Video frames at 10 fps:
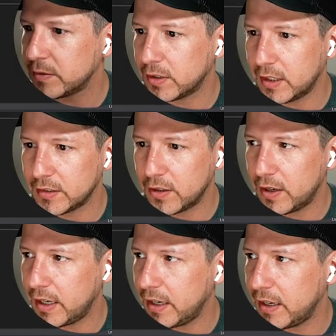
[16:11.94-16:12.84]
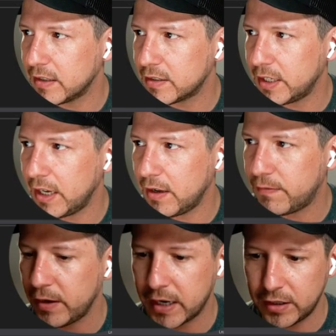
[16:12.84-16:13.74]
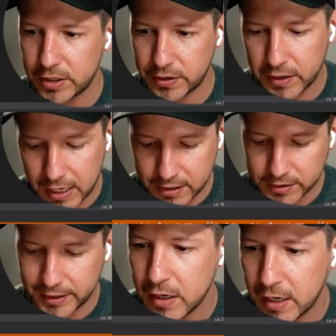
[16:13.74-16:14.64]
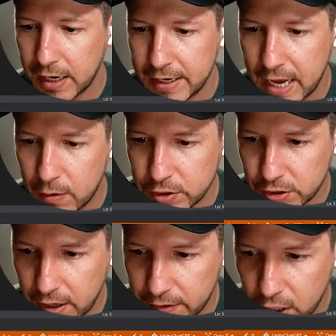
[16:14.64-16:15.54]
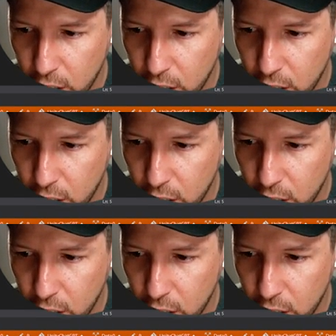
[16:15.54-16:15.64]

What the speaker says: So let's go ahead and see if we can deserialize it. And now we should have an